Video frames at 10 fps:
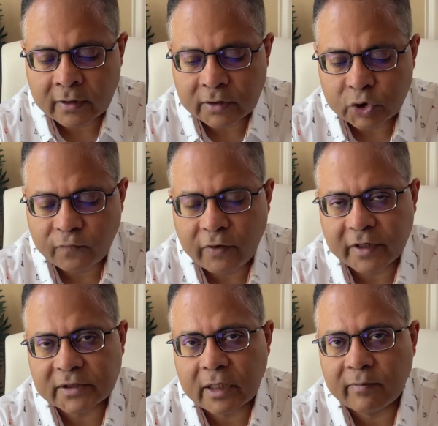So, for
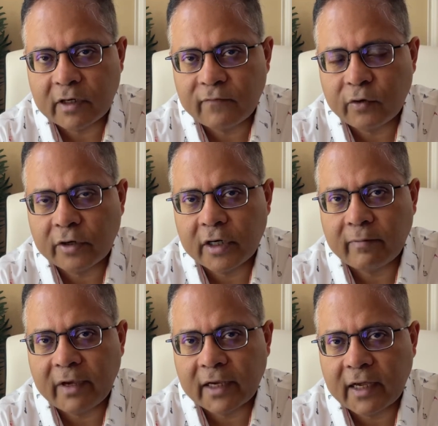example, if you are in a
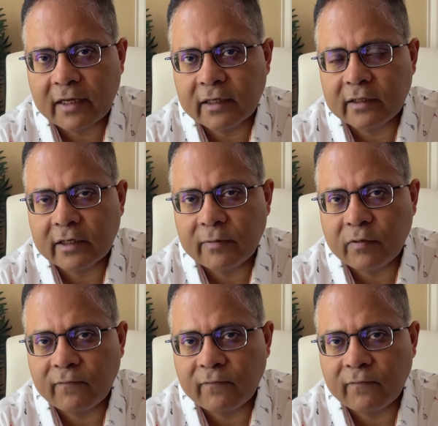mechanical type of